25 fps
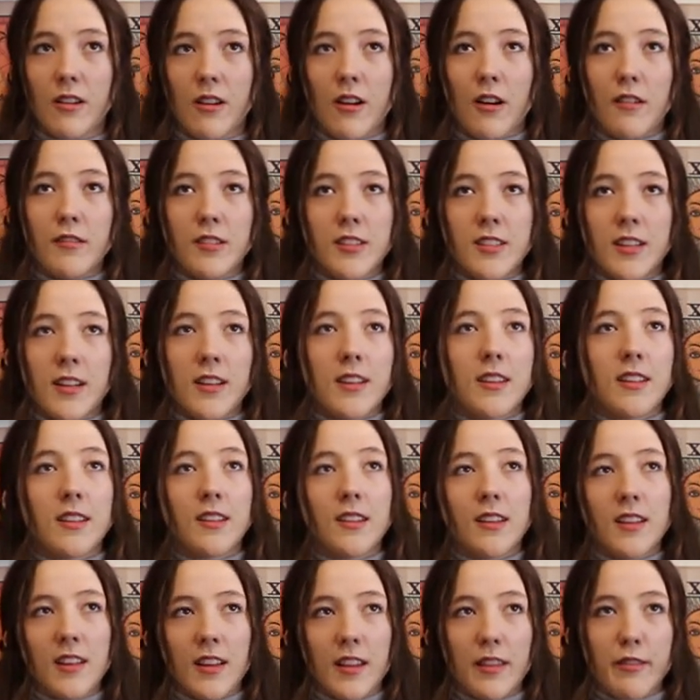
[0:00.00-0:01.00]
all of a
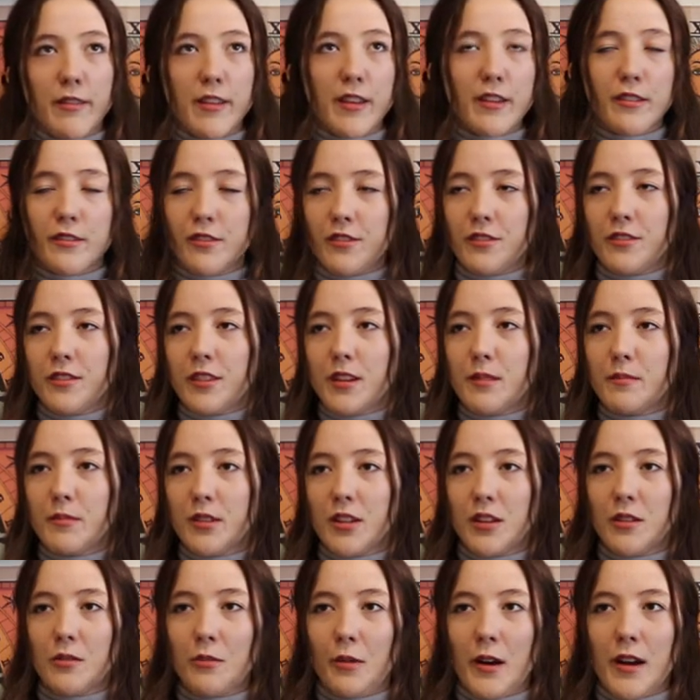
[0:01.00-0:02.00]
sudden things just come
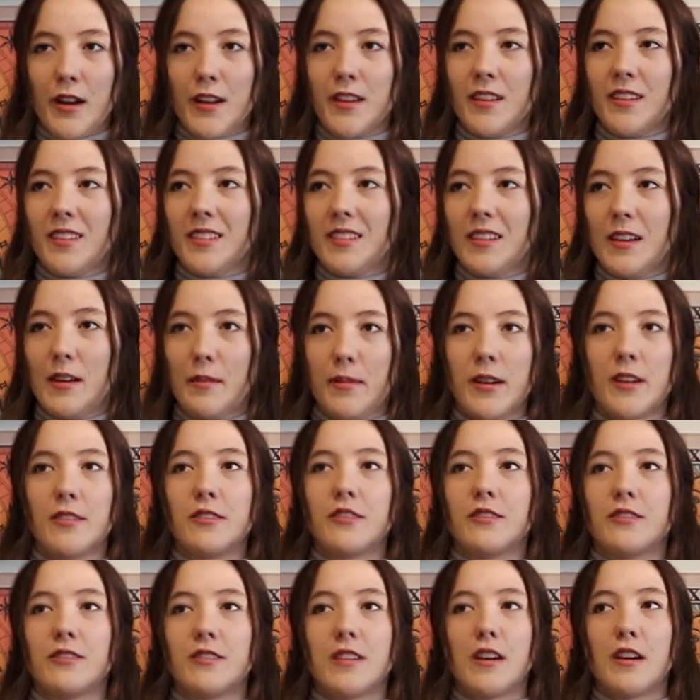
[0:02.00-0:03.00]
to your awareness
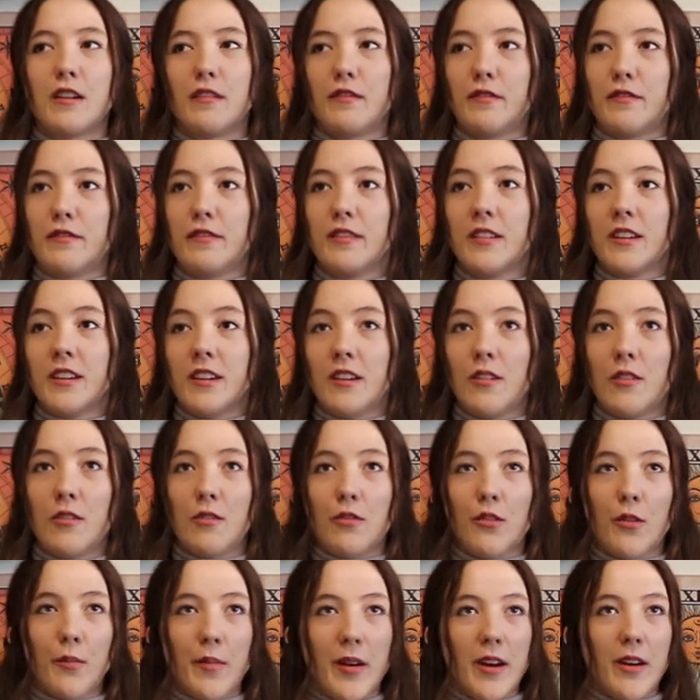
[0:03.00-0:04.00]
about yourself
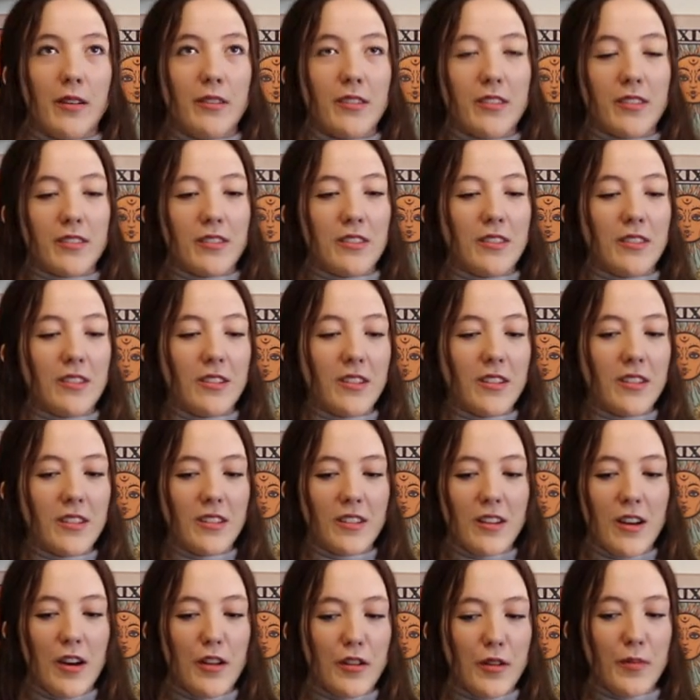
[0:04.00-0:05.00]
or about
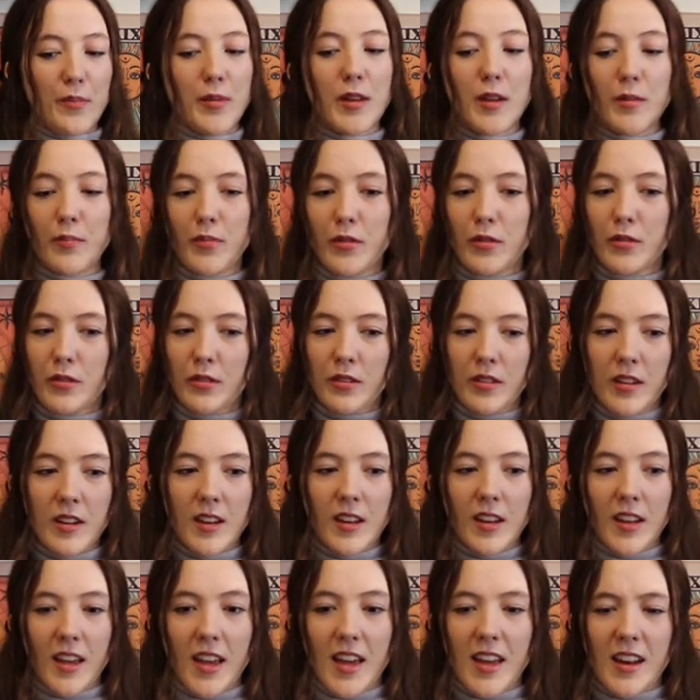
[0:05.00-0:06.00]
other people,
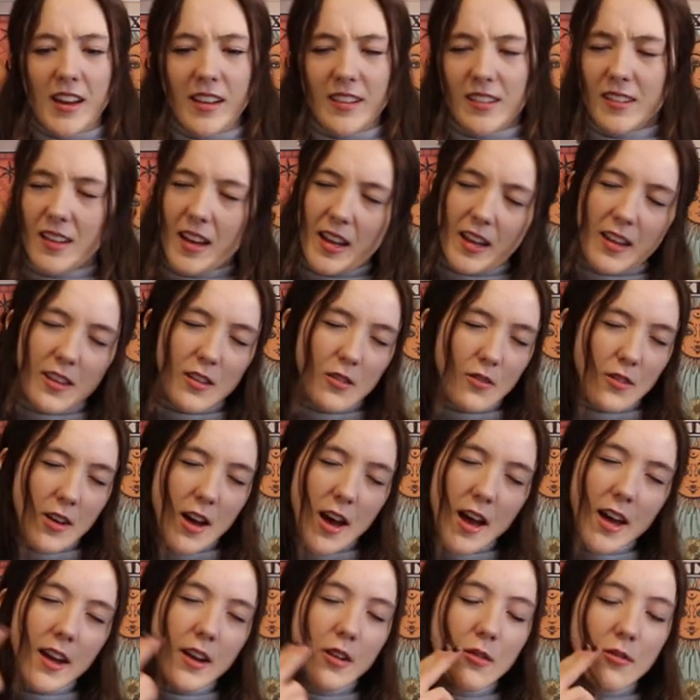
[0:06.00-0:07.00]
and it's like you
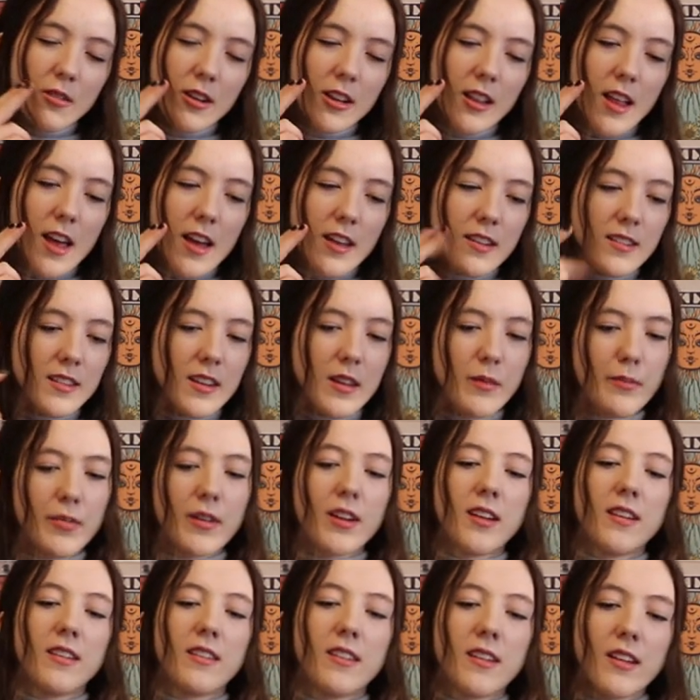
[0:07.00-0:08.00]
kind of realized it,
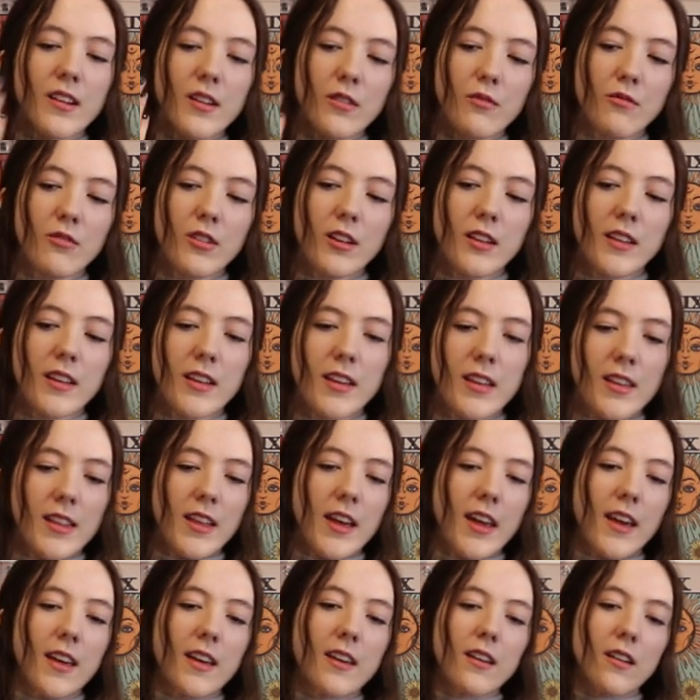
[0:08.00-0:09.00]
but it didn't really
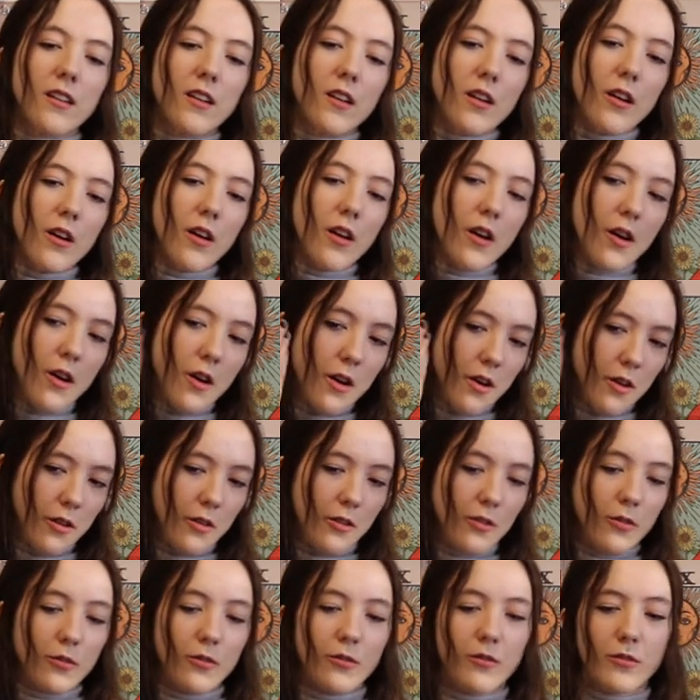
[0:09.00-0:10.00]
like,
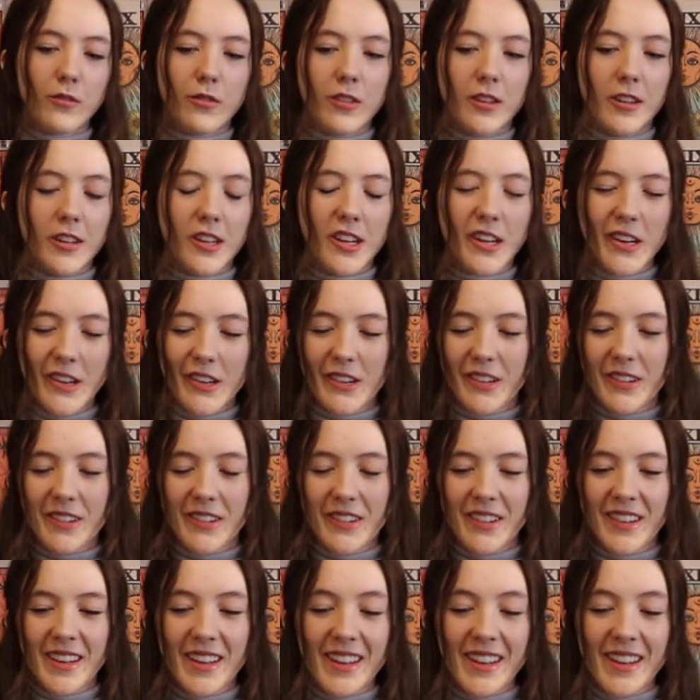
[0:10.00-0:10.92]
oh, you know,